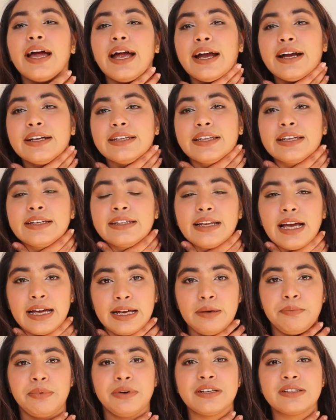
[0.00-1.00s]
And then
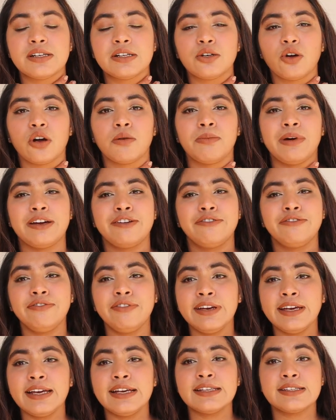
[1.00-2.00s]
I press it on my
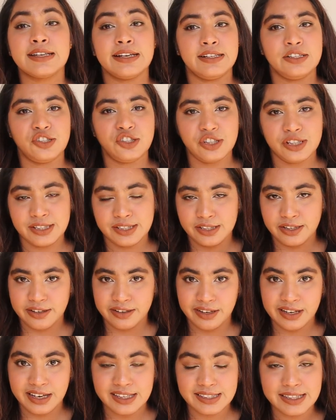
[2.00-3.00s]
face and chest
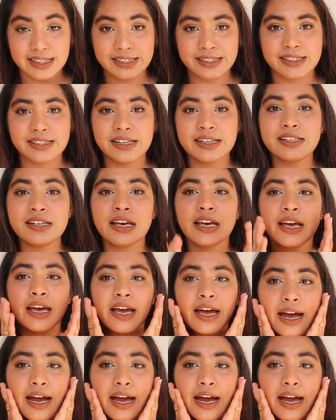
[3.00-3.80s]
area, as I said.